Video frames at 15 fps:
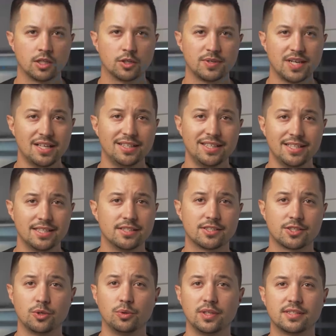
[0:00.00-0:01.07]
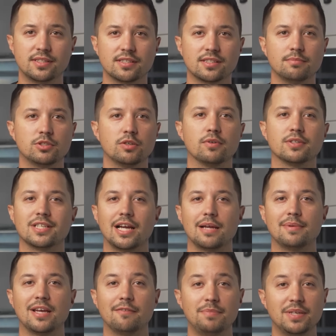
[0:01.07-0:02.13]
The reality is cooling systems over
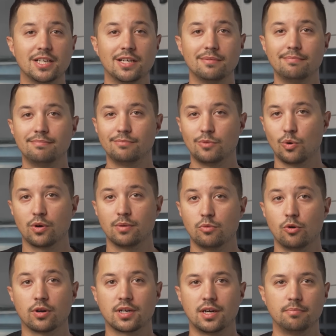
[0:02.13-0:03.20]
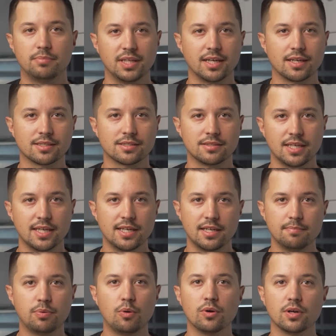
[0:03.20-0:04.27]
time have become more and more complex and
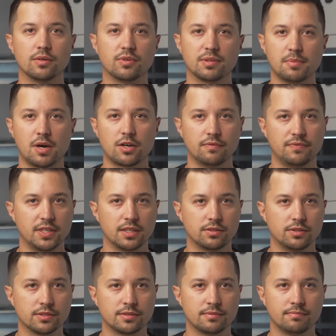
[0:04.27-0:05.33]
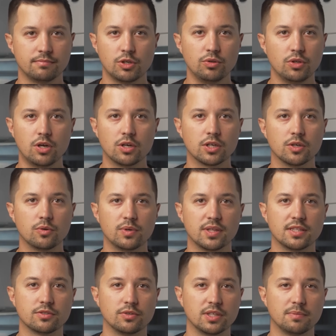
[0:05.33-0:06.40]
important with modern vehicles, no longer with
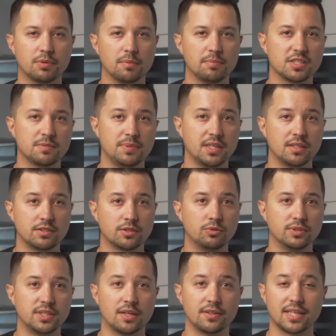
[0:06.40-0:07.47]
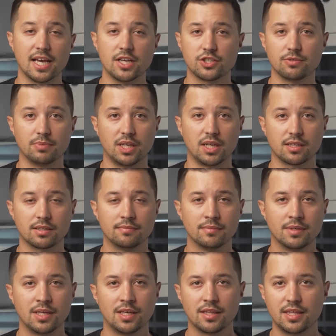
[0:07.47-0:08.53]
its only purpose being to cool down the engine block.
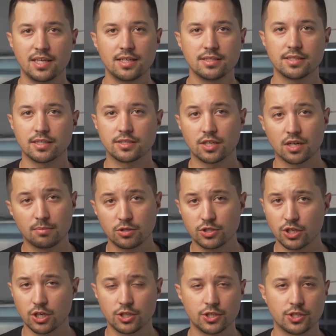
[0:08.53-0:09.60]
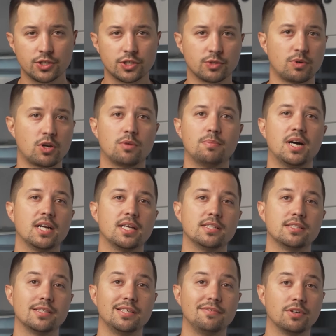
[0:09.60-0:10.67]
Things like turbochargers, throttle
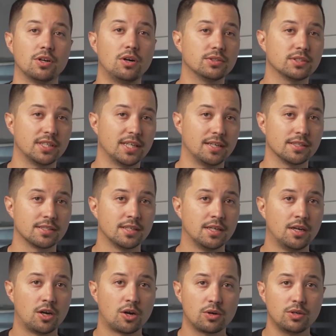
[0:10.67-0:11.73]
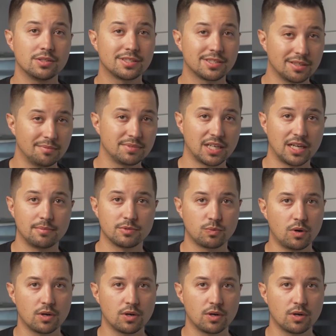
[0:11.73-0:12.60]
bodies, and even alternators are all sometimes